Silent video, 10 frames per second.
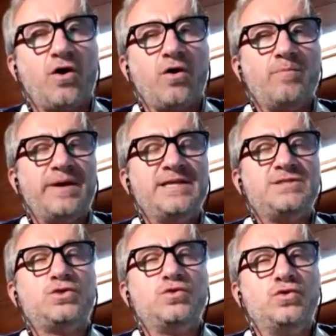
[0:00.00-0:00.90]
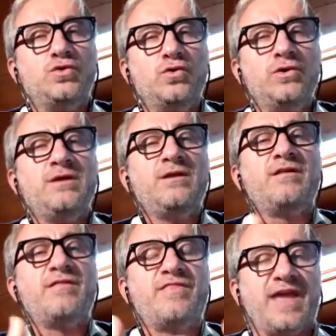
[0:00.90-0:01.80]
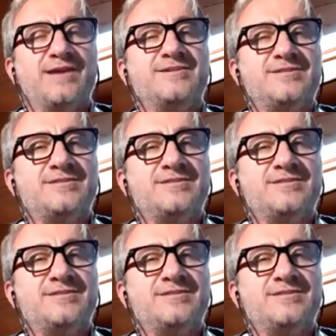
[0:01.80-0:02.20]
companies to do things.